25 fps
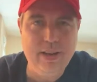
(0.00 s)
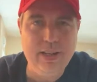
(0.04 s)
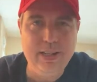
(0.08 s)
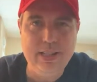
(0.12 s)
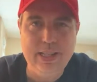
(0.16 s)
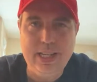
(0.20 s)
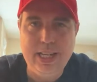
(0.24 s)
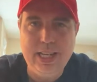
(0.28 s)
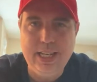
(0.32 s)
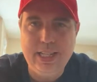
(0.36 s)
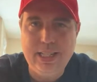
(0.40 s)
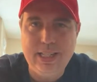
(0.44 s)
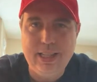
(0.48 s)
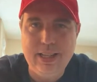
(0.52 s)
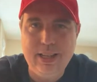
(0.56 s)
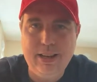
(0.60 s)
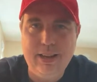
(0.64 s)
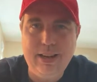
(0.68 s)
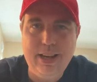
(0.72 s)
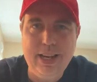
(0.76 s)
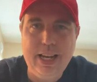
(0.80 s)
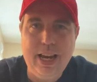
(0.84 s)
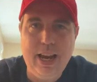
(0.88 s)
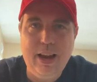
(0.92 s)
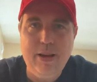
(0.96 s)
sees
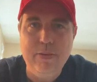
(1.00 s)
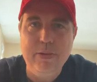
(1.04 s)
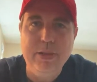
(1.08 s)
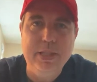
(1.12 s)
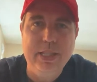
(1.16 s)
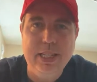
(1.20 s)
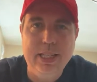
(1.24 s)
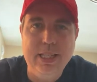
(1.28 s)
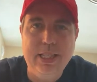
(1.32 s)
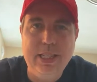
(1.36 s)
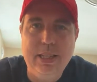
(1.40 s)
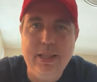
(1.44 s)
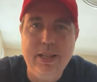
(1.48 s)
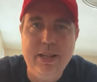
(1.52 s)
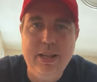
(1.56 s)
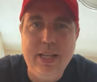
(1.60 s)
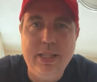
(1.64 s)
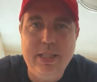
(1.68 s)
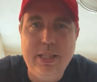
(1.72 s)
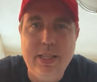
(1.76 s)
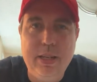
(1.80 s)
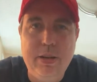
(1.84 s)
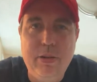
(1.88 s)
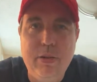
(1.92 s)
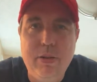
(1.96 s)
he can't resist the
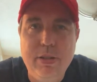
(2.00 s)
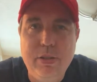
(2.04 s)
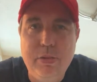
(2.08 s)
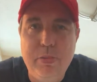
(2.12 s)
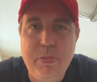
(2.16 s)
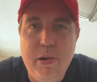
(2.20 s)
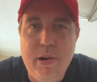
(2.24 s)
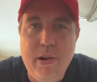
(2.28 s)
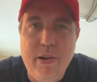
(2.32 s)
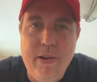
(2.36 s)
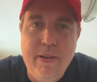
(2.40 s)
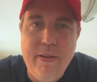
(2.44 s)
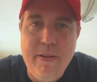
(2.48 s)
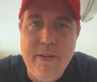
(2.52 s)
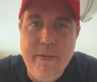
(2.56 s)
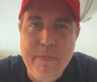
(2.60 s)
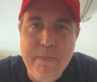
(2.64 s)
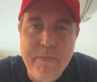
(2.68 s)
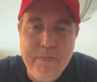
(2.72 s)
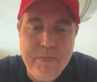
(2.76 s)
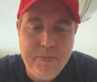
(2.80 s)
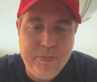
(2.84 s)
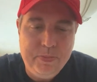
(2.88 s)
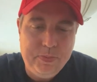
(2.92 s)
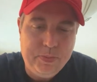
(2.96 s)
Nestle Crunch Bar.
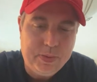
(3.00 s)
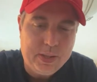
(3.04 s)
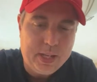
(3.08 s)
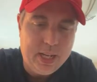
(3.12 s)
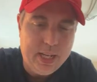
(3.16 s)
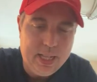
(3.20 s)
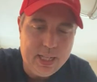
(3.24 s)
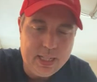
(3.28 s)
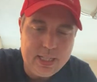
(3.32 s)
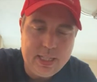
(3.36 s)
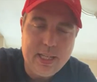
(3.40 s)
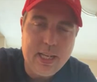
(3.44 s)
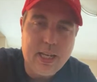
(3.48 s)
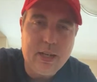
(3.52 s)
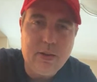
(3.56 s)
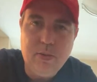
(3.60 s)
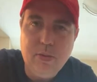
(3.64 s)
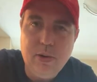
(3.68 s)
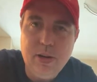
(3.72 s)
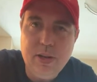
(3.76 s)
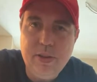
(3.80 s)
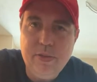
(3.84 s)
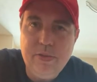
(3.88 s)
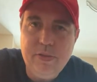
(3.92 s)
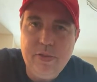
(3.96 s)
And that's like
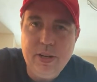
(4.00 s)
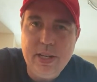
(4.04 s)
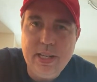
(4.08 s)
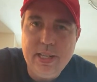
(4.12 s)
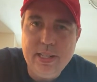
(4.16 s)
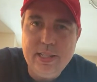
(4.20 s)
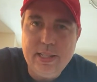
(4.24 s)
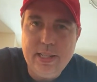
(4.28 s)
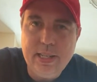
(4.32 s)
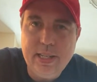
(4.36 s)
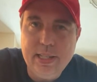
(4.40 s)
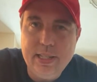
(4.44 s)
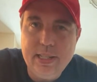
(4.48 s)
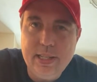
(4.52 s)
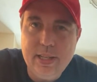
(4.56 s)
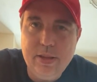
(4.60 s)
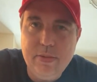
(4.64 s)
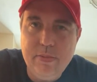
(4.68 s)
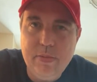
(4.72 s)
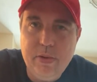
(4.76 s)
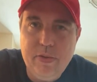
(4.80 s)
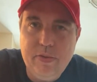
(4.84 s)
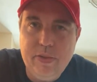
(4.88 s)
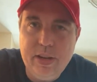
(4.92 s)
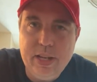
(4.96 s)
one of the funniest scenes in the
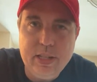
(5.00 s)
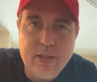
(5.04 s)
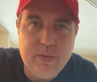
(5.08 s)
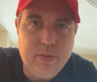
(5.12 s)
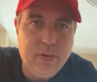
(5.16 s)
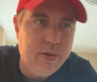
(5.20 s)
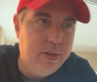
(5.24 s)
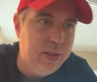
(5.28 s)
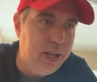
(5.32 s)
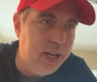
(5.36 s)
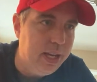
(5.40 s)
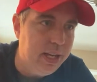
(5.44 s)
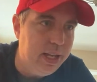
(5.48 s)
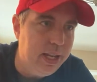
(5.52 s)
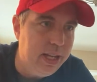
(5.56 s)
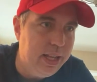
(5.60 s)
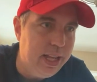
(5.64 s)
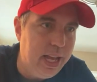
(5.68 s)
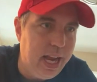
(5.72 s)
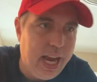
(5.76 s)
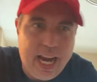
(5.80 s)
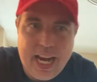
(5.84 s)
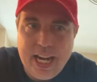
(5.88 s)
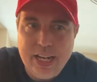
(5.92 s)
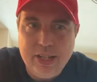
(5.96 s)
movie is where
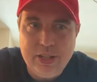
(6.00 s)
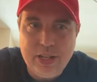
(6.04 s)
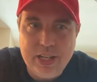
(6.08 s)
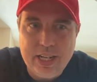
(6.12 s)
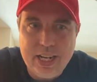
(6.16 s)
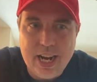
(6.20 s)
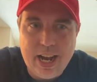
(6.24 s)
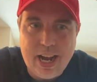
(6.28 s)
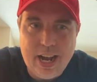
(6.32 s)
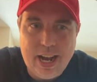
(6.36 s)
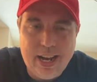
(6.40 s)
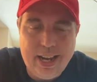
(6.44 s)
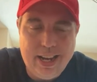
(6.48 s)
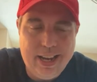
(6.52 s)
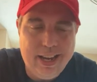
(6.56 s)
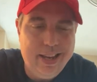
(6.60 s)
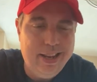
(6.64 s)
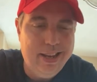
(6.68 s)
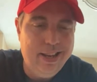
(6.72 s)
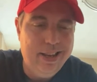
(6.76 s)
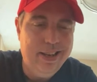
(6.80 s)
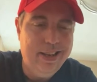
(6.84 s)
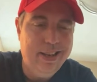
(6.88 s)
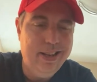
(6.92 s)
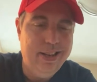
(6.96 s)
the Asian guy,
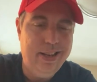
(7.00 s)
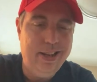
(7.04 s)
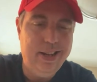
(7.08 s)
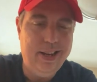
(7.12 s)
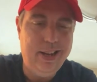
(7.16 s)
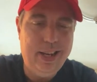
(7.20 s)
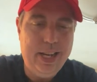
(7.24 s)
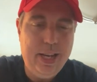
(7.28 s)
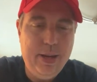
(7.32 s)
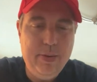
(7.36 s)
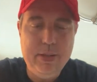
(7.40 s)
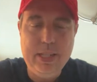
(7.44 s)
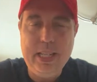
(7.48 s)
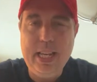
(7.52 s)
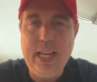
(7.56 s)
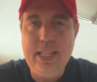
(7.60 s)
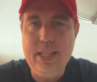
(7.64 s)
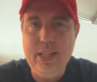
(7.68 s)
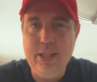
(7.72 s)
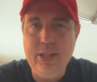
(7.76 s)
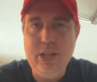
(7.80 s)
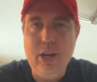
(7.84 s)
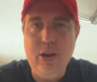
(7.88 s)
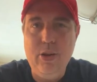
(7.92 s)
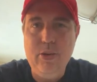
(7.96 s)
he was like
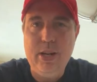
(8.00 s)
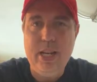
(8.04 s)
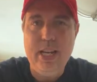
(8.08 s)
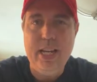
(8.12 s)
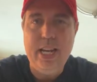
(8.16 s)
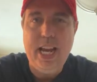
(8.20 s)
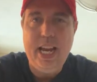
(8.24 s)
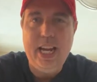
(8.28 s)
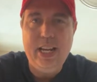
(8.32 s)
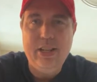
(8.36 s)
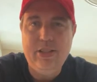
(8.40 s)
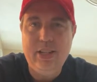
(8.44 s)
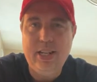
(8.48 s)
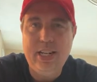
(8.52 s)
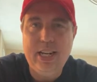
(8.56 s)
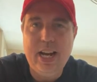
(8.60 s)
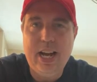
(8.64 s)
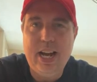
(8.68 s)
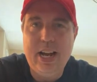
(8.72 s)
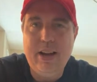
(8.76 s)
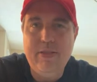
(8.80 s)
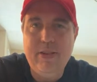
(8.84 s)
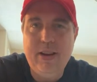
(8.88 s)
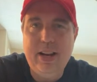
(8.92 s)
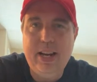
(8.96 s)
the token Asian
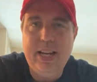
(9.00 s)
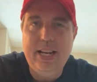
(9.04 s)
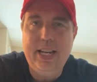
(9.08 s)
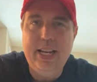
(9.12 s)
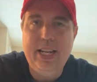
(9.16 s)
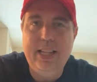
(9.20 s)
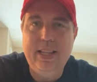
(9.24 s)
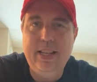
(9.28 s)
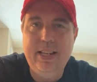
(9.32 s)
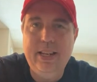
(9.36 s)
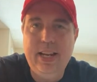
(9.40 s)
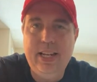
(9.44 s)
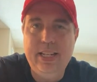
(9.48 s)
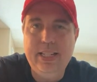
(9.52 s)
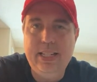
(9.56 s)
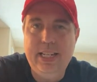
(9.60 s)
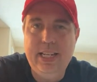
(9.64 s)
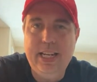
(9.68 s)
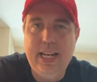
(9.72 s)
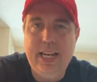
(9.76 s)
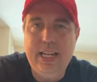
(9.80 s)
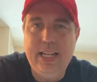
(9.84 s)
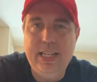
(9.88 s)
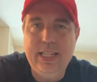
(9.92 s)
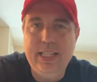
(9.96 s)
guy, right? In the
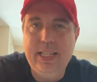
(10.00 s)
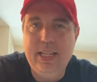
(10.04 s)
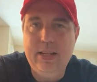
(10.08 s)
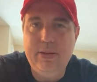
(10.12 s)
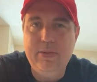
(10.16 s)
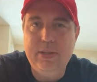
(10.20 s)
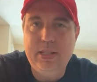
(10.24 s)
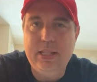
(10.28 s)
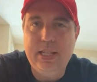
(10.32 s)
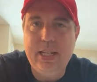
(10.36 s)
1980s. He was